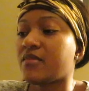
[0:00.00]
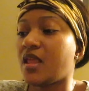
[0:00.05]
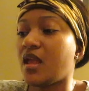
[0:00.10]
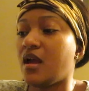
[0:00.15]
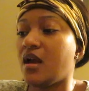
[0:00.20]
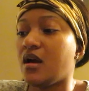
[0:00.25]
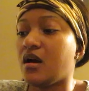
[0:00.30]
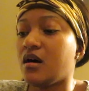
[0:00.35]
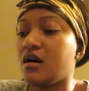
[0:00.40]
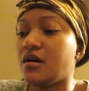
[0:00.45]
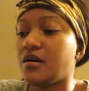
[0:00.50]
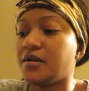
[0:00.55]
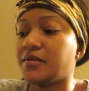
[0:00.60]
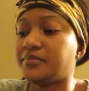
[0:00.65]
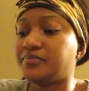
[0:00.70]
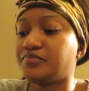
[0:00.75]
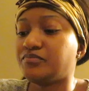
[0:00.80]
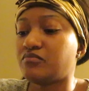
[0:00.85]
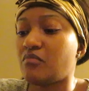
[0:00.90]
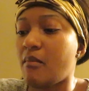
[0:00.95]
And,
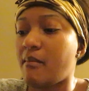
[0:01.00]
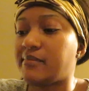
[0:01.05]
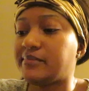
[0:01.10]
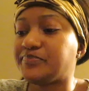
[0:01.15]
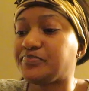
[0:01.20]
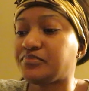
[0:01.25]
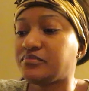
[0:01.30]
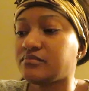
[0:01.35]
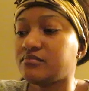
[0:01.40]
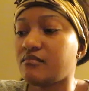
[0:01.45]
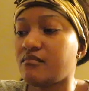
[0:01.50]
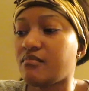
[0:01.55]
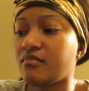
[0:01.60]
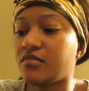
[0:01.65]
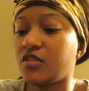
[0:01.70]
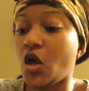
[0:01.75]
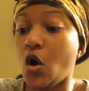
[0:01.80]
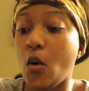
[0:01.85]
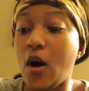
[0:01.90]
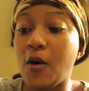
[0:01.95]
um,
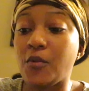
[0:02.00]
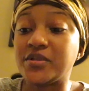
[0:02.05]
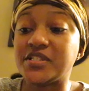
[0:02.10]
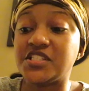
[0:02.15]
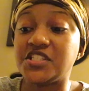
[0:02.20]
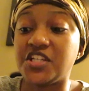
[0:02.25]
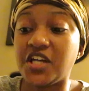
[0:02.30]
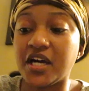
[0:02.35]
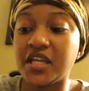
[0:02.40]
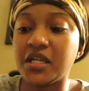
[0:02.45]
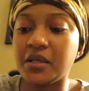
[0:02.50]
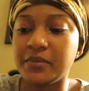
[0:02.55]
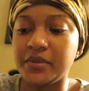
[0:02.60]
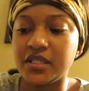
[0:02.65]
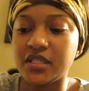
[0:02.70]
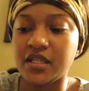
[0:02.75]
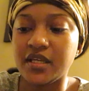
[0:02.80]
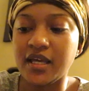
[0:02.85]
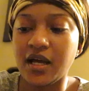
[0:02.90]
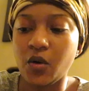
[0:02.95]
no, I was gonna
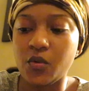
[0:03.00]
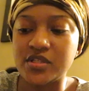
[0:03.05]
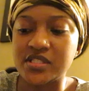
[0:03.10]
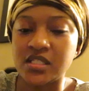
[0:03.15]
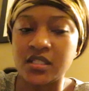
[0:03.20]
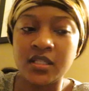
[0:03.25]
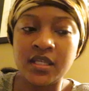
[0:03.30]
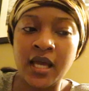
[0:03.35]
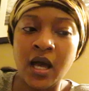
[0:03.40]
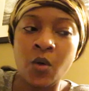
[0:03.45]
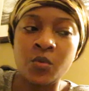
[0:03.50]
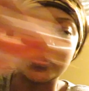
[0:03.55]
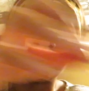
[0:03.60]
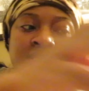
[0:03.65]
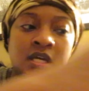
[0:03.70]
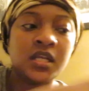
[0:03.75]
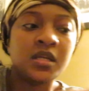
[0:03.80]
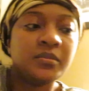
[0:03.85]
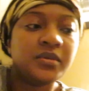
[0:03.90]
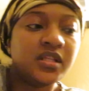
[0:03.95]
be late. I wasn't late. I was
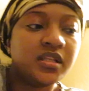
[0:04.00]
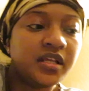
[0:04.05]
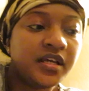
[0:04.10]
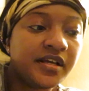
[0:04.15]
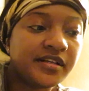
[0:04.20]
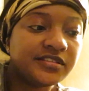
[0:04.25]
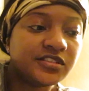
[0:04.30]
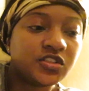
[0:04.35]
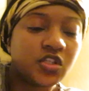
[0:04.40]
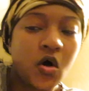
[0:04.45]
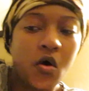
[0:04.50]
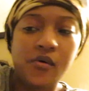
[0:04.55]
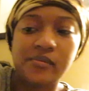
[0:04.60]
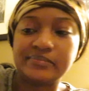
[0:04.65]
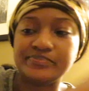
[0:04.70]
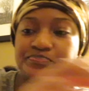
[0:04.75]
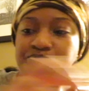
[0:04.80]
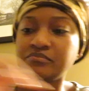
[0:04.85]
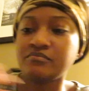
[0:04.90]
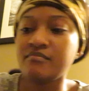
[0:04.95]
gonna be late. So
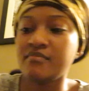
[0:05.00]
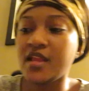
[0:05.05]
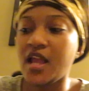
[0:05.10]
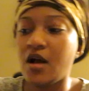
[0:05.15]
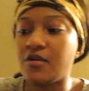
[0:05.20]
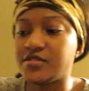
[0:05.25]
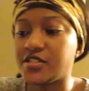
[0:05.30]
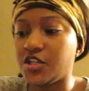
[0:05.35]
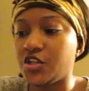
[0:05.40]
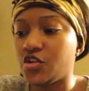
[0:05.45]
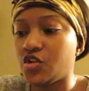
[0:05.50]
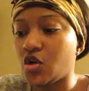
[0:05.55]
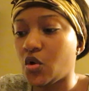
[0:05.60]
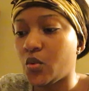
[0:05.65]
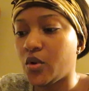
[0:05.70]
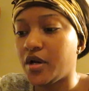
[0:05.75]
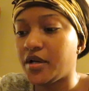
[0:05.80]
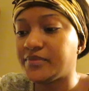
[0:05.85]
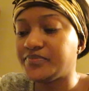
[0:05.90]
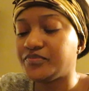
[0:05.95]
I was like, you know
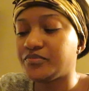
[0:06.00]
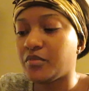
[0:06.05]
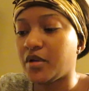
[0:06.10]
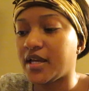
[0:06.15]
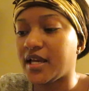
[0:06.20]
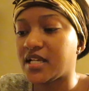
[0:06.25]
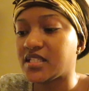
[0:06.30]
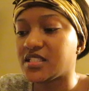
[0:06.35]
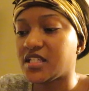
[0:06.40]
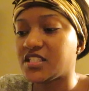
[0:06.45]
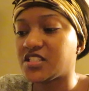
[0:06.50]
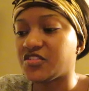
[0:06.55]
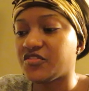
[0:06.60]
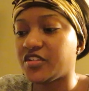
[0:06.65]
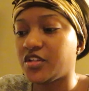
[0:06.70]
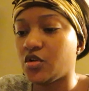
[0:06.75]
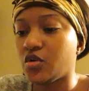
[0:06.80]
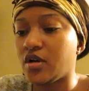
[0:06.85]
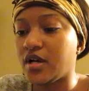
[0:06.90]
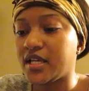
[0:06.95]
what? My gas light is
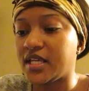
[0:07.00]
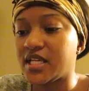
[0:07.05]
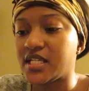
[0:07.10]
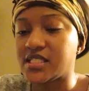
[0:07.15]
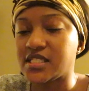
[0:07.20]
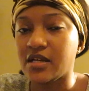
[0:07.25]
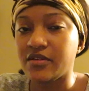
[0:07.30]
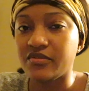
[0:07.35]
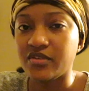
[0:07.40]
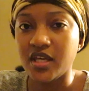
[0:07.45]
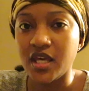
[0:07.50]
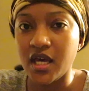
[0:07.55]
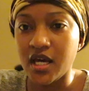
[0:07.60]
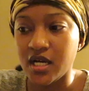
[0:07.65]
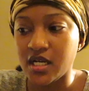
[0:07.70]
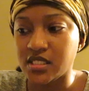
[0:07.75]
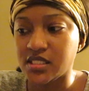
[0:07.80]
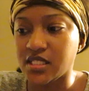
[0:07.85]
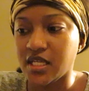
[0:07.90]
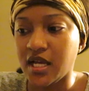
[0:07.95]
already on. I can't stop the
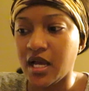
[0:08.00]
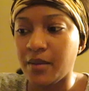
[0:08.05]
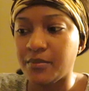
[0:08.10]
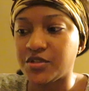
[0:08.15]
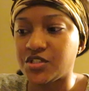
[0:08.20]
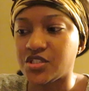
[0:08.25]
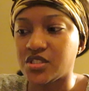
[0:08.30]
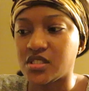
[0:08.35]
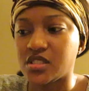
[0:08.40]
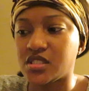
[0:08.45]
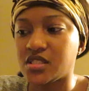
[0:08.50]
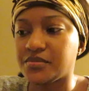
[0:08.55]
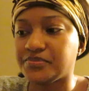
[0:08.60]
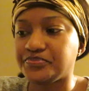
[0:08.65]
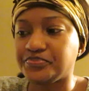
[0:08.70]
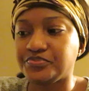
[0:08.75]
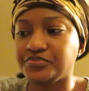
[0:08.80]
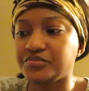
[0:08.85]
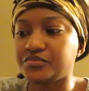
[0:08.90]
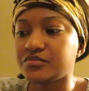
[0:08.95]
gas. Like, I'm gonna just
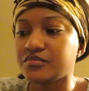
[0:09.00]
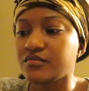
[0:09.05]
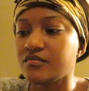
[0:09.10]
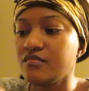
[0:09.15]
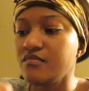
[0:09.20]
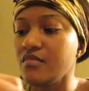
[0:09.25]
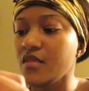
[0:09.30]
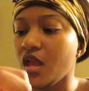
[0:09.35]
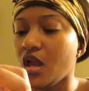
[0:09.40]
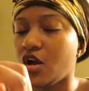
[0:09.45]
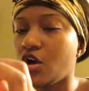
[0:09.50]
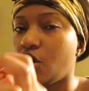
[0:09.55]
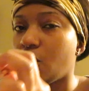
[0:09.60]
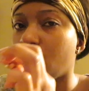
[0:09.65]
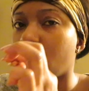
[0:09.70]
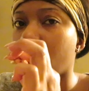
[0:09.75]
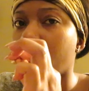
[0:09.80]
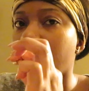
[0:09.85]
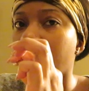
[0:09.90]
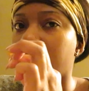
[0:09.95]

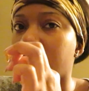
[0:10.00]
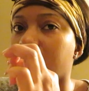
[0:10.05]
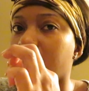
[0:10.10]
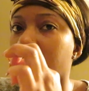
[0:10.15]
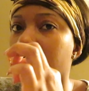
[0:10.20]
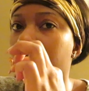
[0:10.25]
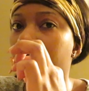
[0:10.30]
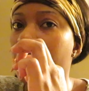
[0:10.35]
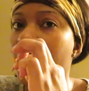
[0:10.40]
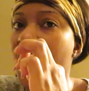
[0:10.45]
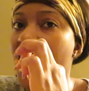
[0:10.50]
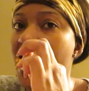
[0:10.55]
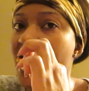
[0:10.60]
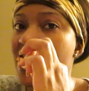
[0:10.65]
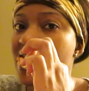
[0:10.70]
go and, um,